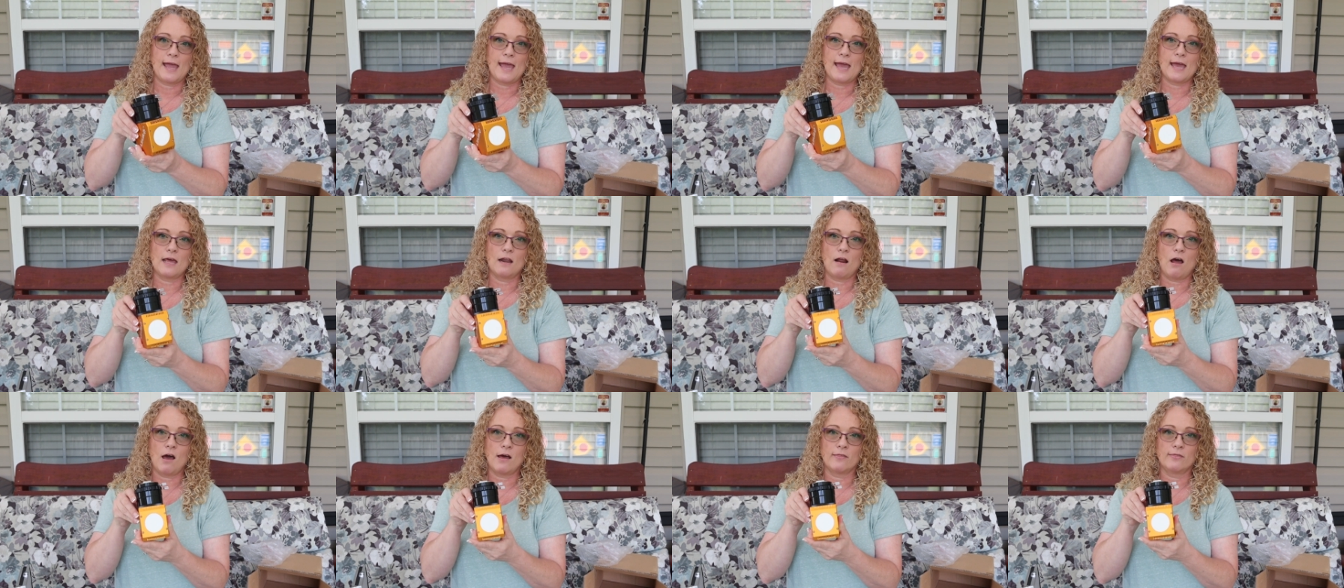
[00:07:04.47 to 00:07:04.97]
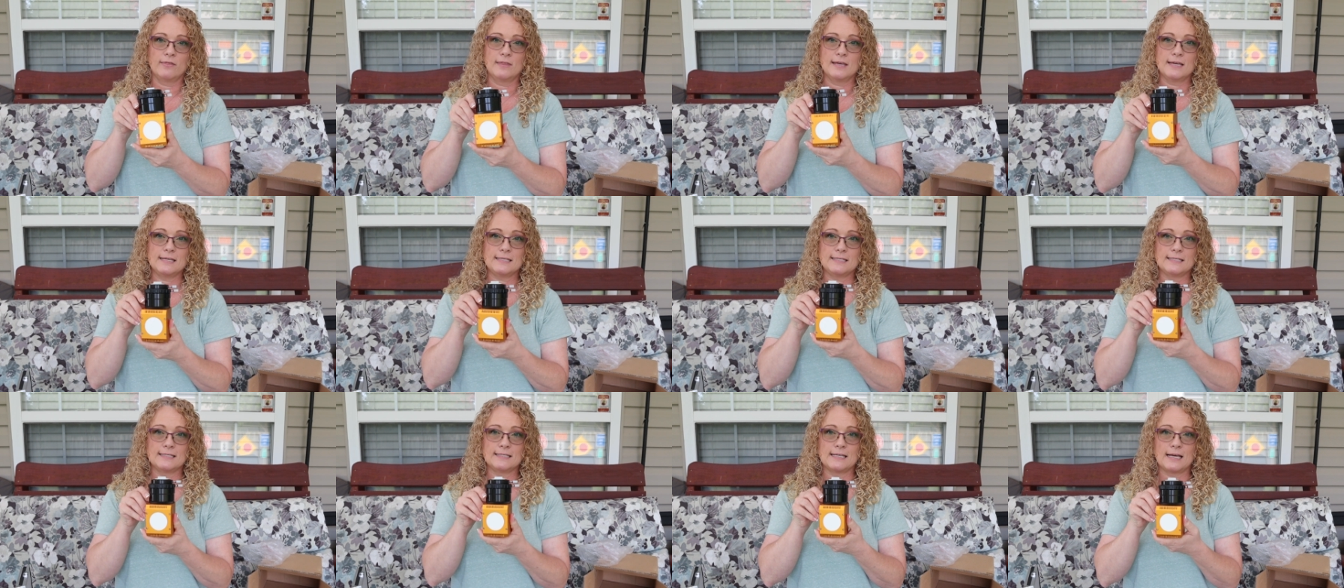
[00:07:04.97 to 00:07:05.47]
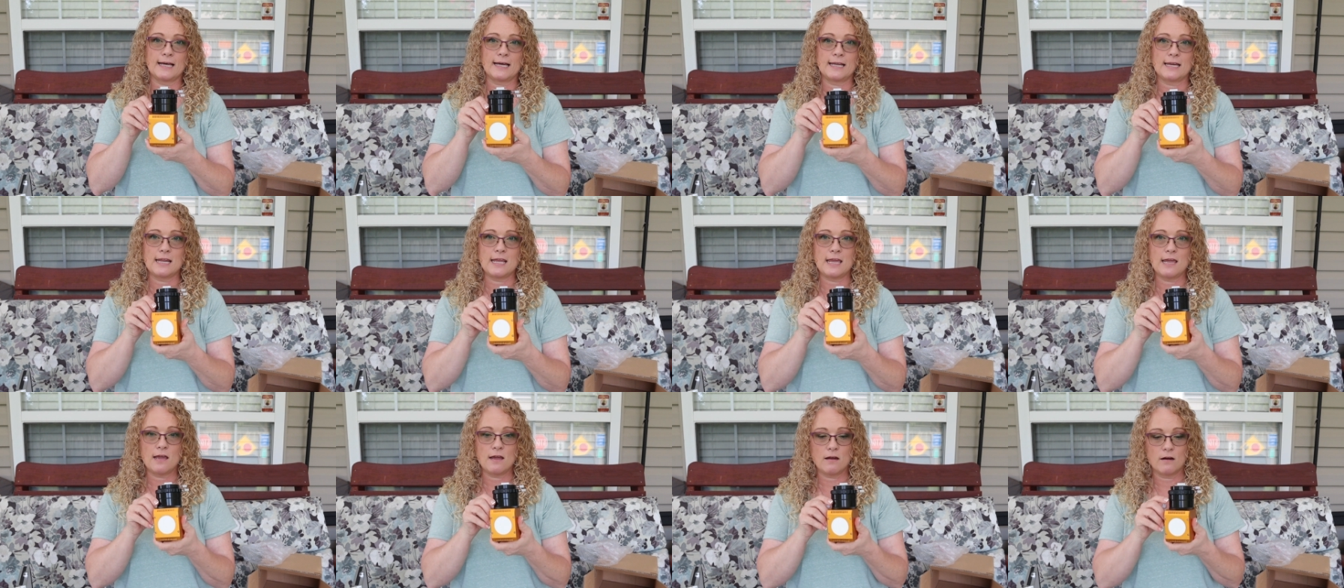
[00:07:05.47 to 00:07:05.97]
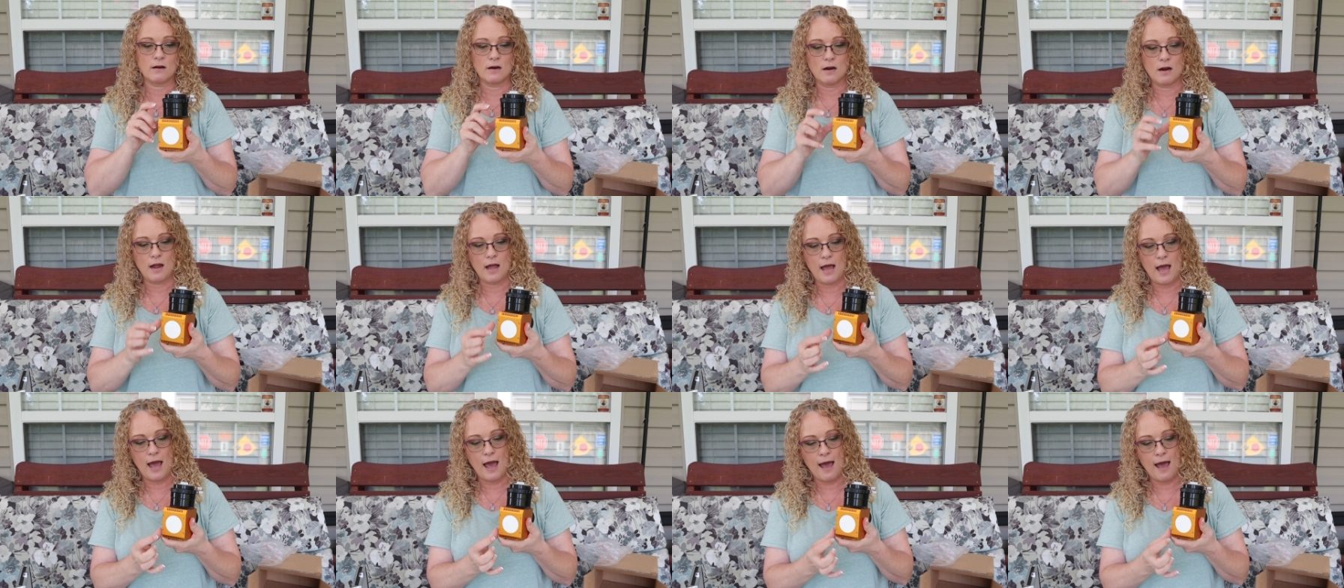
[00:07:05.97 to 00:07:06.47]
And on this side here,
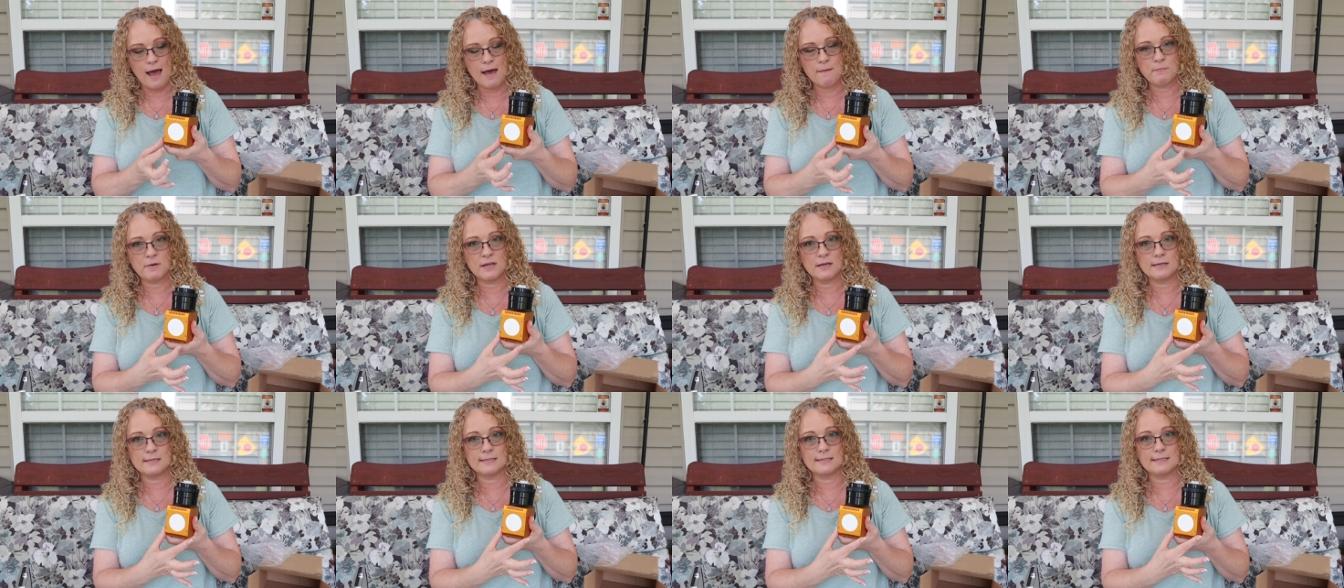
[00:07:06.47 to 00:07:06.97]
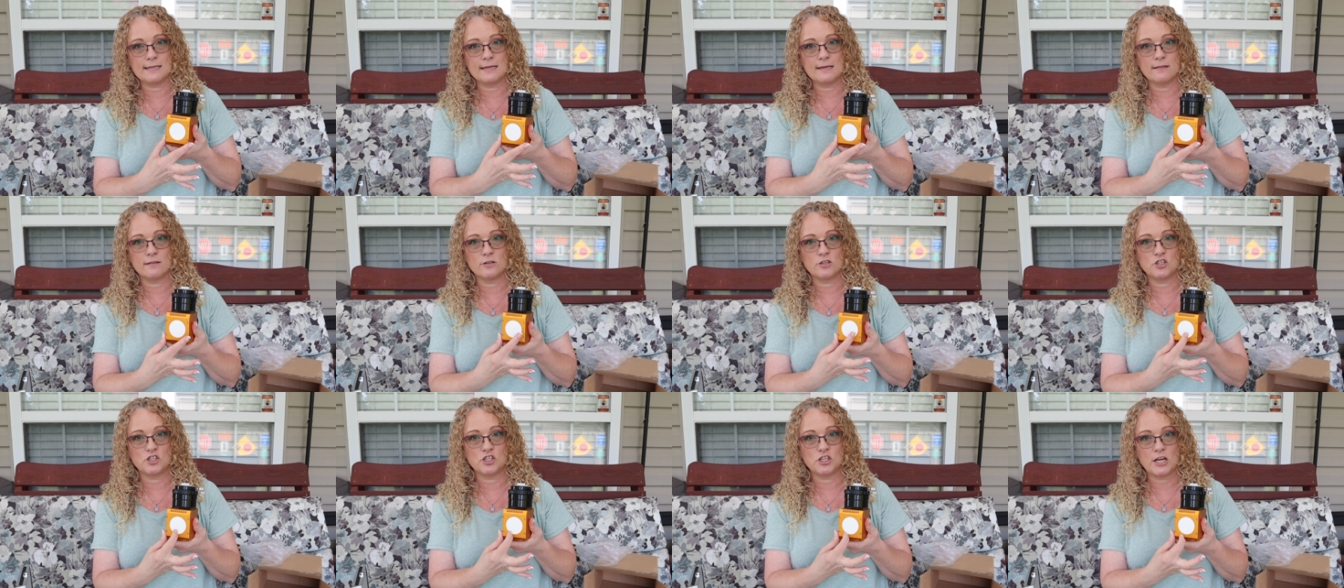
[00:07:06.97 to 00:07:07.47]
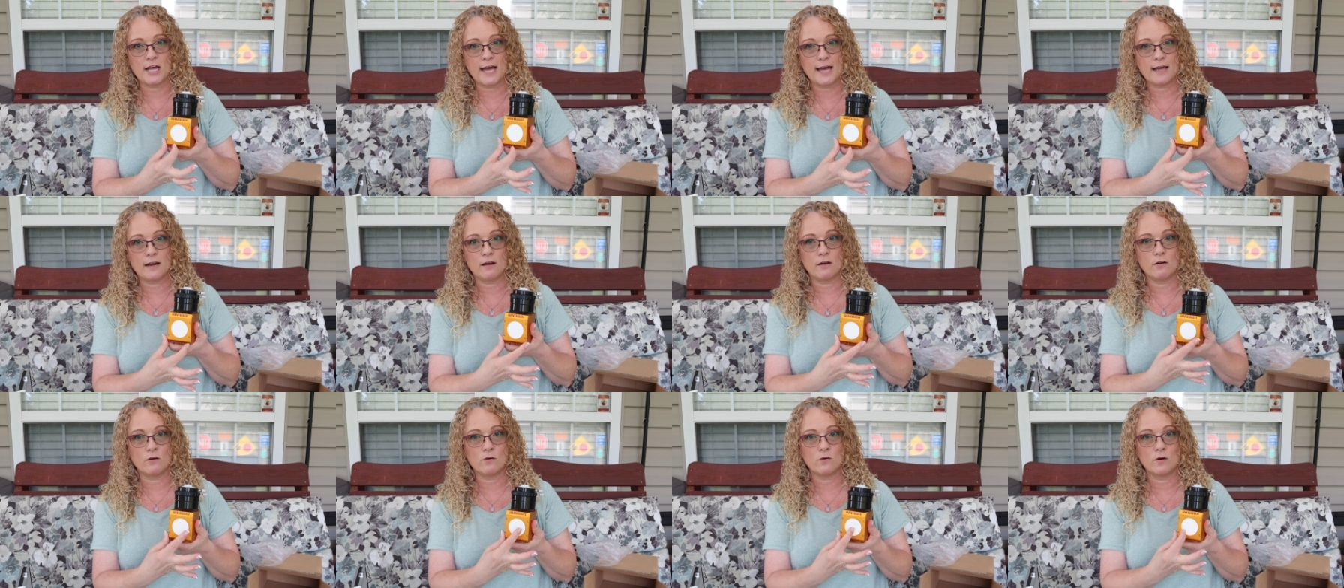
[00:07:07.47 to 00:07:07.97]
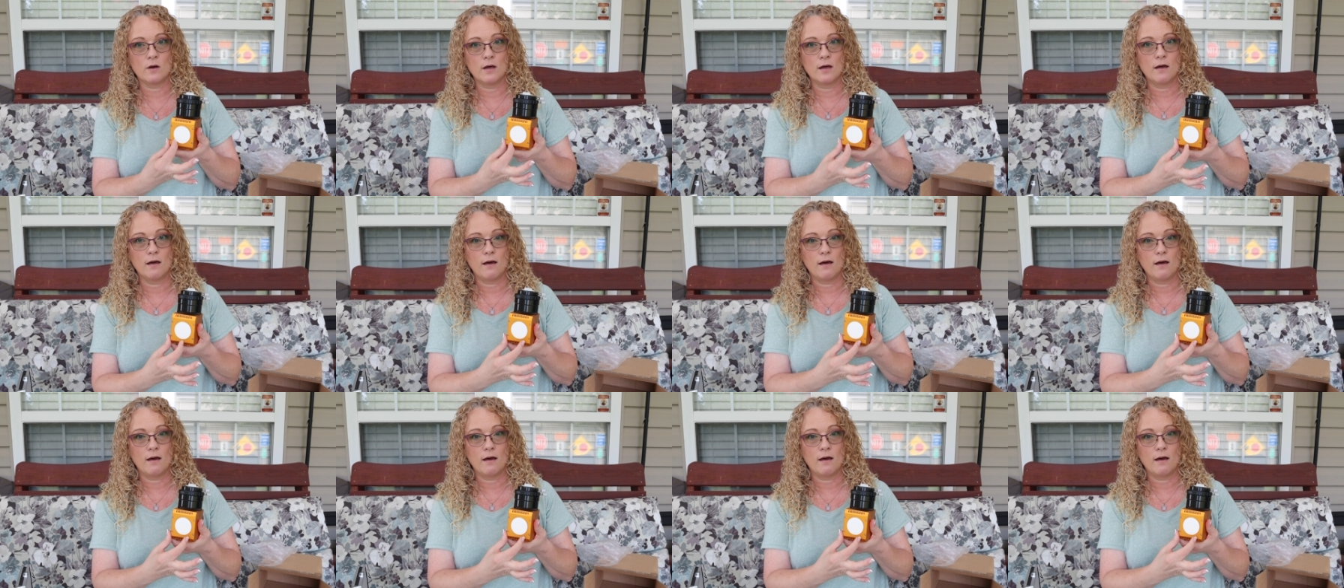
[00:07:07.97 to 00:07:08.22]
I'm gonna see the shadow